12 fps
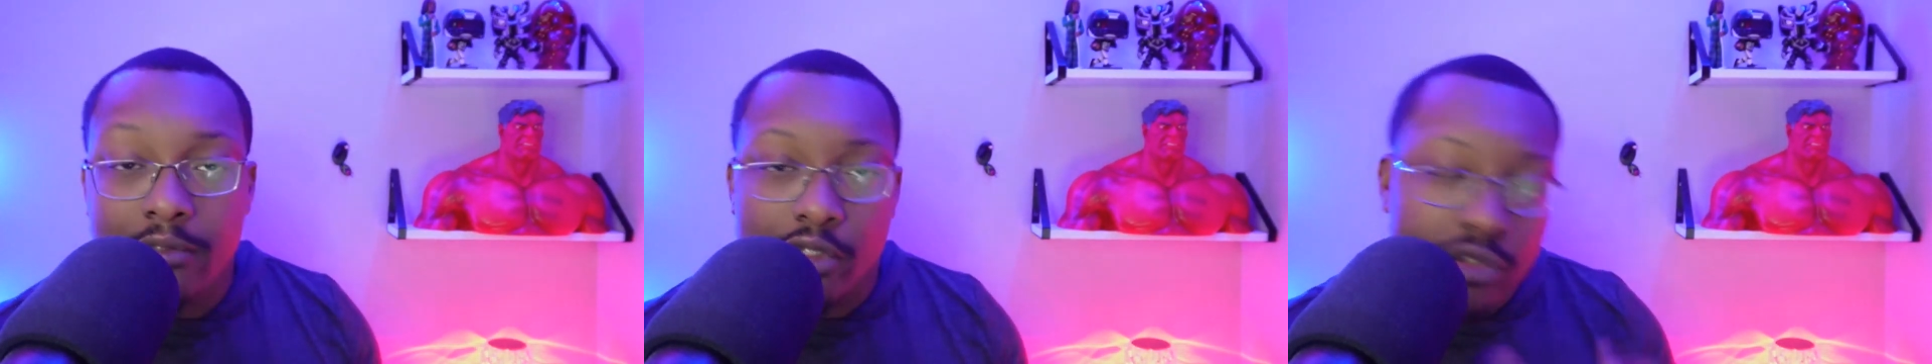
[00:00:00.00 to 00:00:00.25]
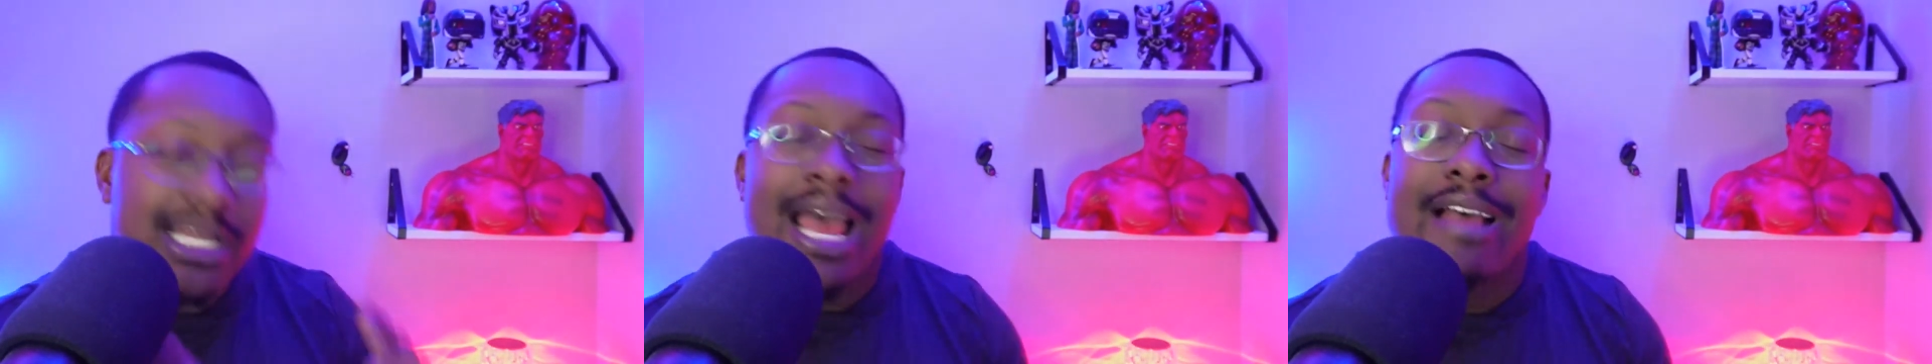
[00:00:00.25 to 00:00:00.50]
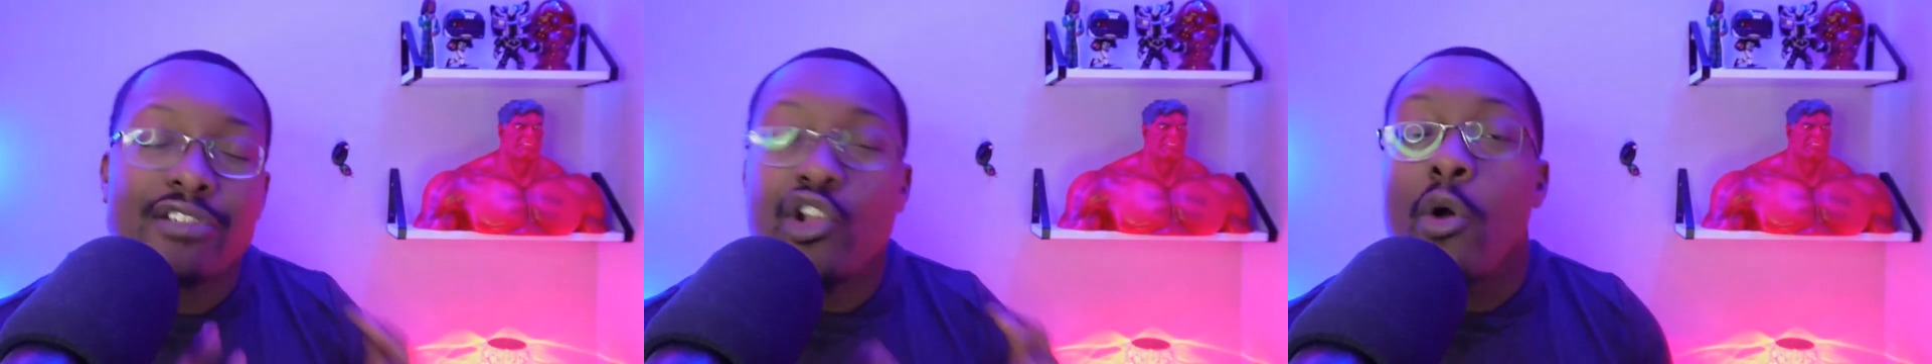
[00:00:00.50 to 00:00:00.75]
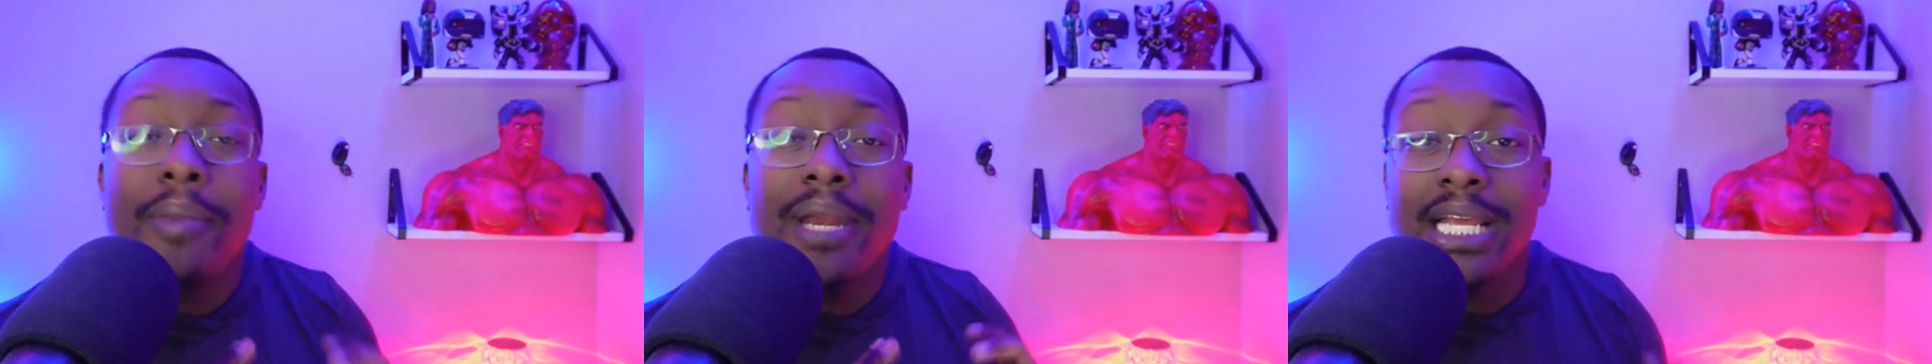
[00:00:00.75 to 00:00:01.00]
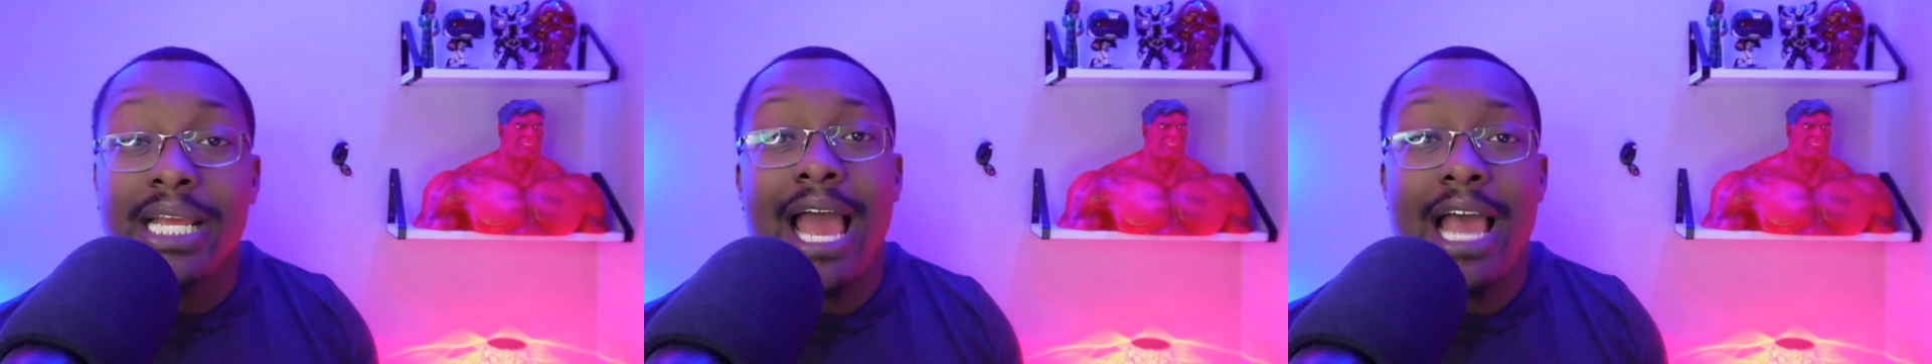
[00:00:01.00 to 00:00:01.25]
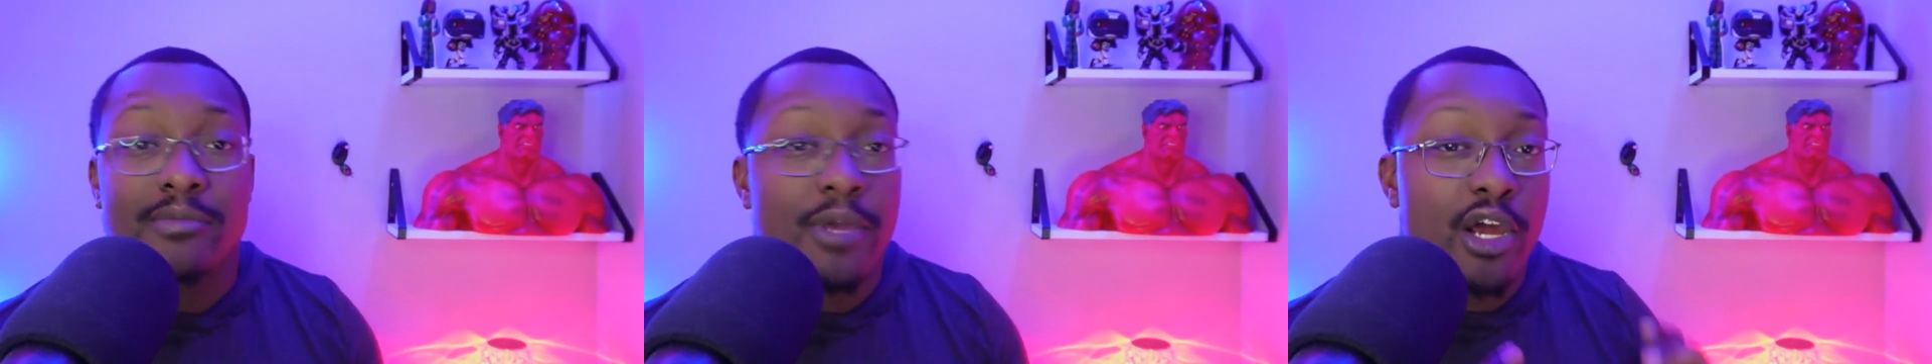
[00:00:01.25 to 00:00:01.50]
You just have so many
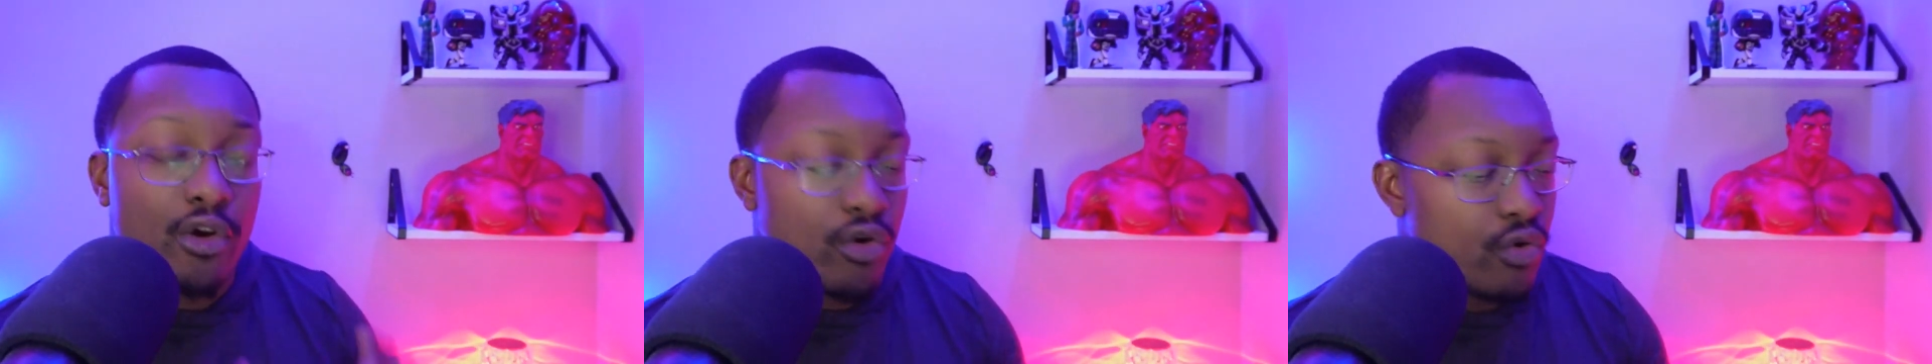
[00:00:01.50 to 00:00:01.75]
guys, man,